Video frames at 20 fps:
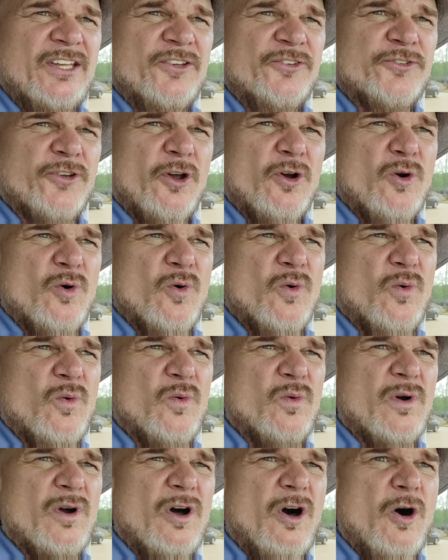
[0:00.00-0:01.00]

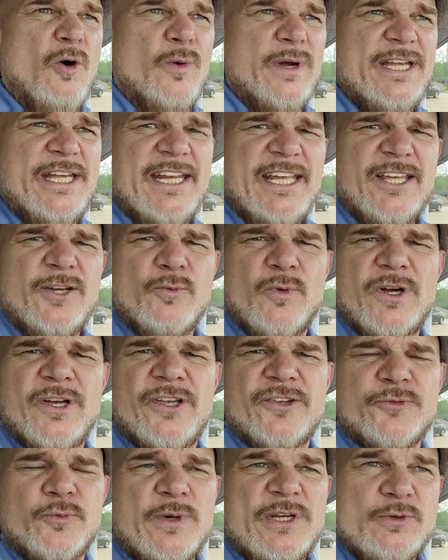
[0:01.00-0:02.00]
So all we did
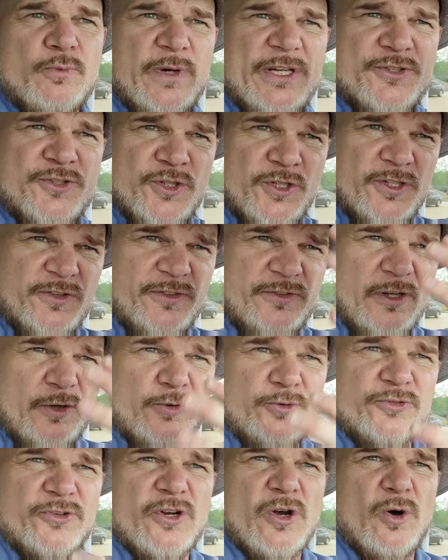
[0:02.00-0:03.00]
was we, we took
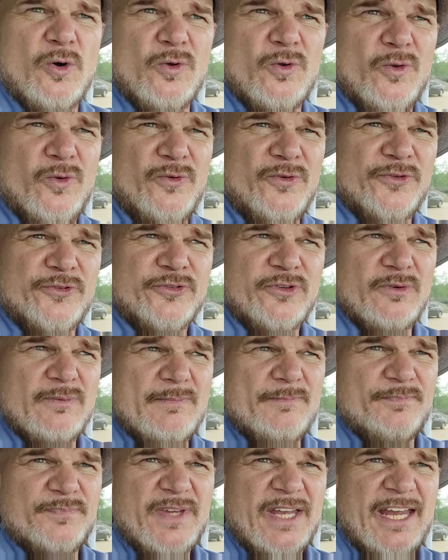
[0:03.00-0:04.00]
those goals
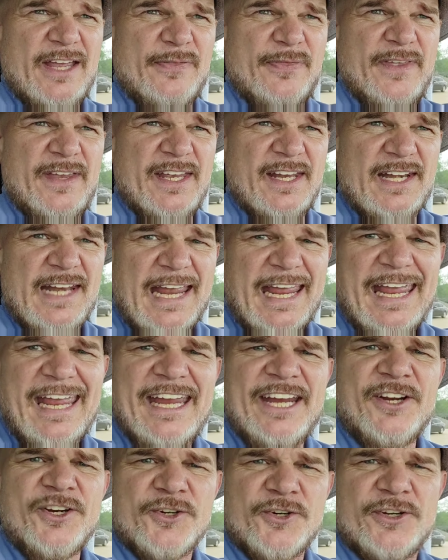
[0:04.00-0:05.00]
and then
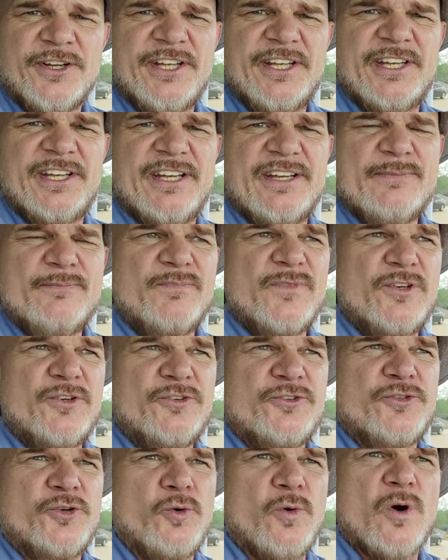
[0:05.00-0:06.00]
anchored it
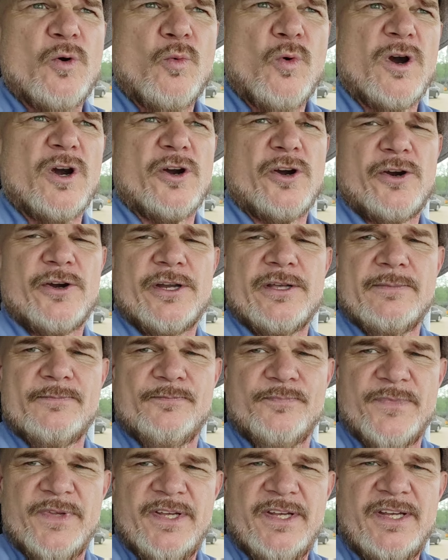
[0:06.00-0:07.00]
to a word.
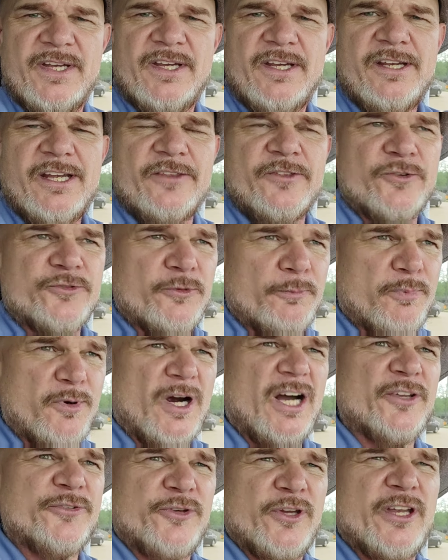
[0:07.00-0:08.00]
And there's a
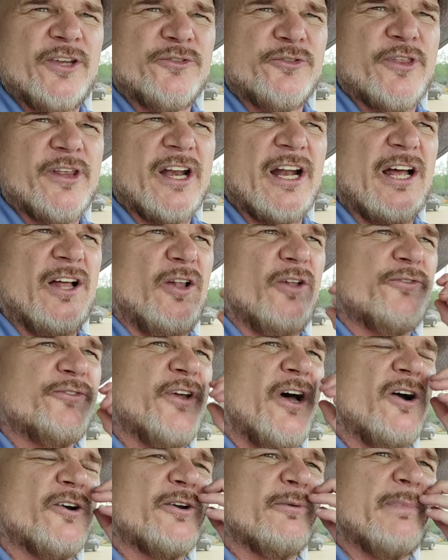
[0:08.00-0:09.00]
process that I'll
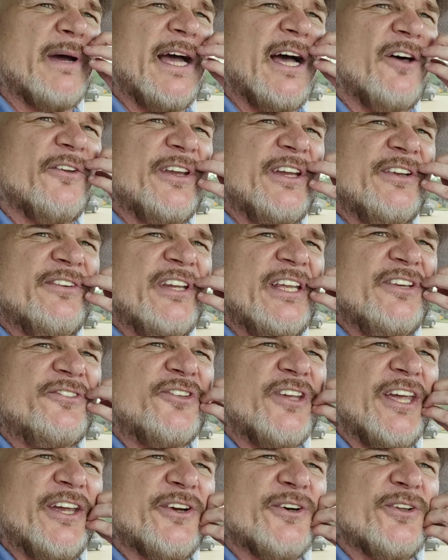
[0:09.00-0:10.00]
talk about in
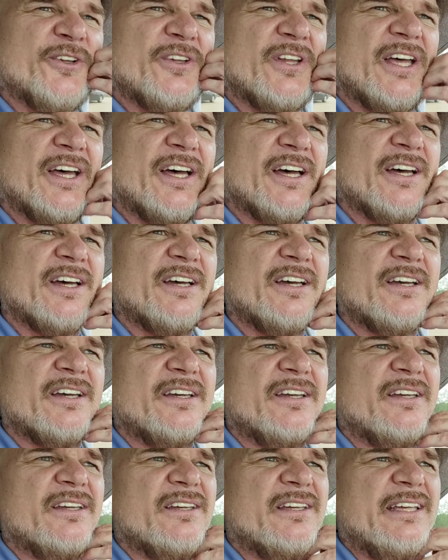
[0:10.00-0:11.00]
detail
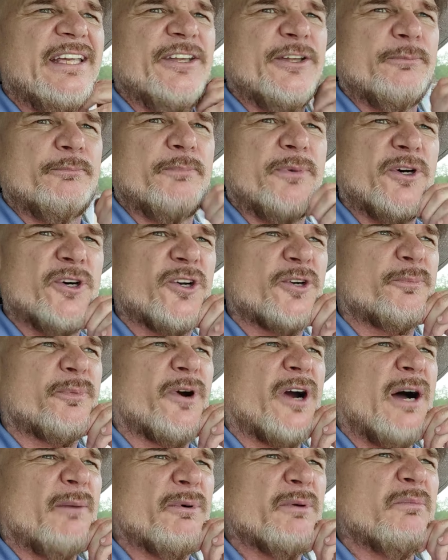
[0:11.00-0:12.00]
uh, in the book,
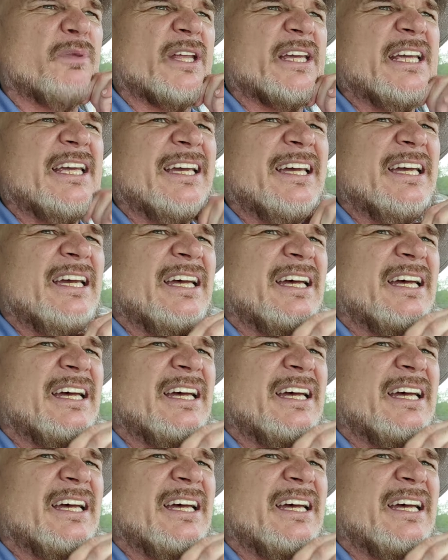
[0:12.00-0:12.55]
probably,